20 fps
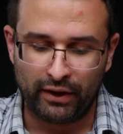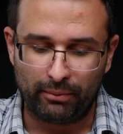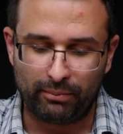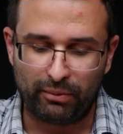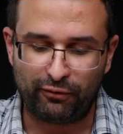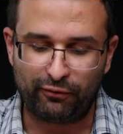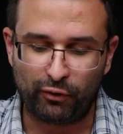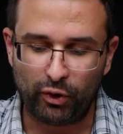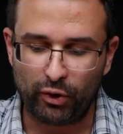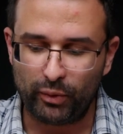
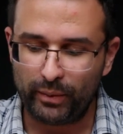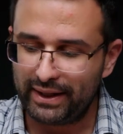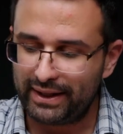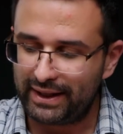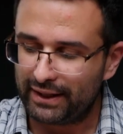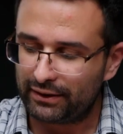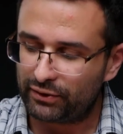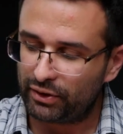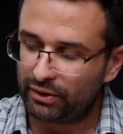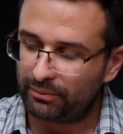Before we
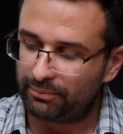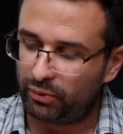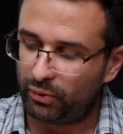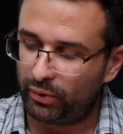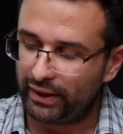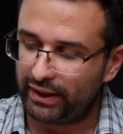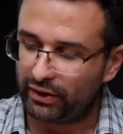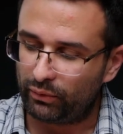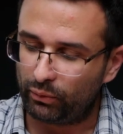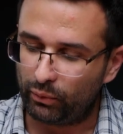get to the
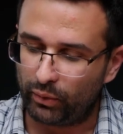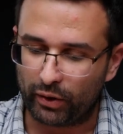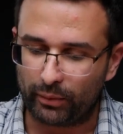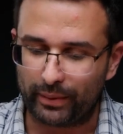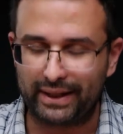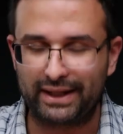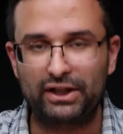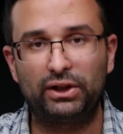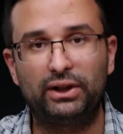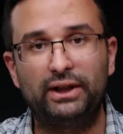point where
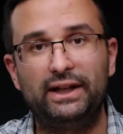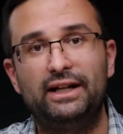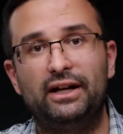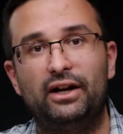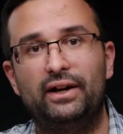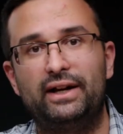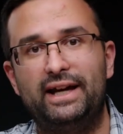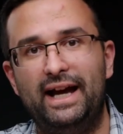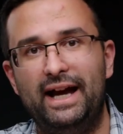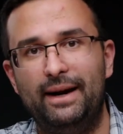we clean
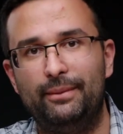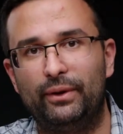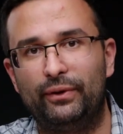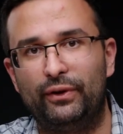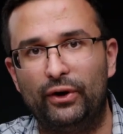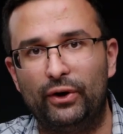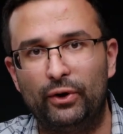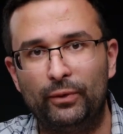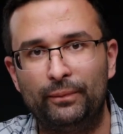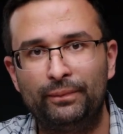our camera
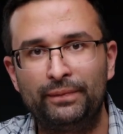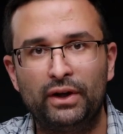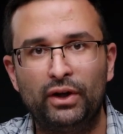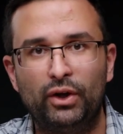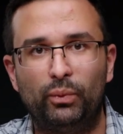though,